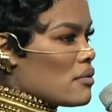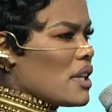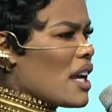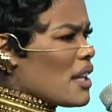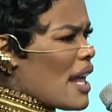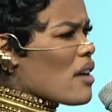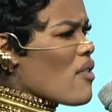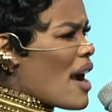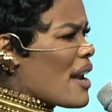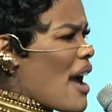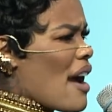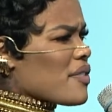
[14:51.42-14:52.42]
Yeah, like
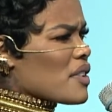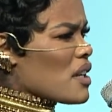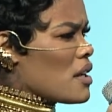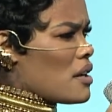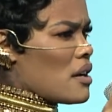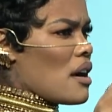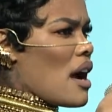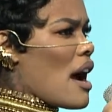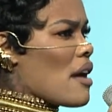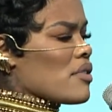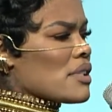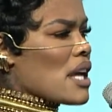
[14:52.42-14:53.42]
right after
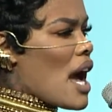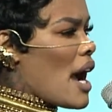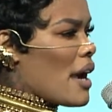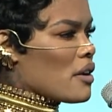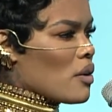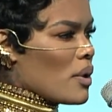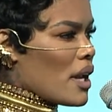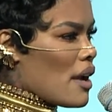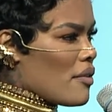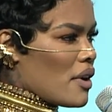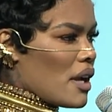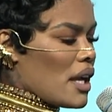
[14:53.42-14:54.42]
I retired or
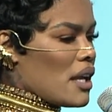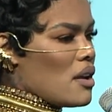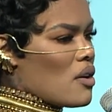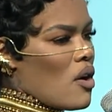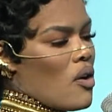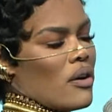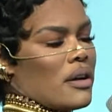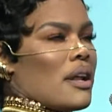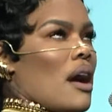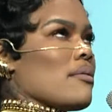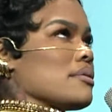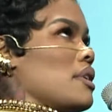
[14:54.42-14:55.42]
whatever, and he called, and
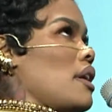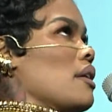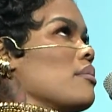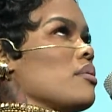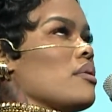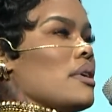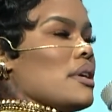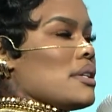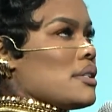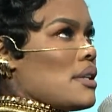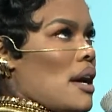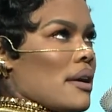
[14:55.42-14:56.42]
I was like, boy,
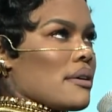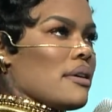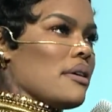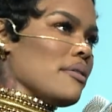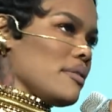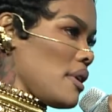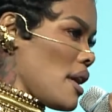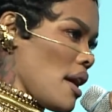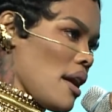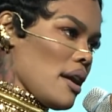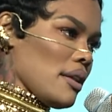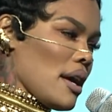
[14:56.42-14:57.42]
it's not giving
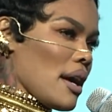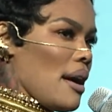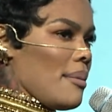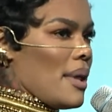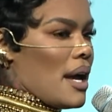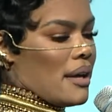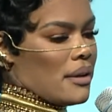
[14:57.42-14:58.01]
that. Like, I'm not.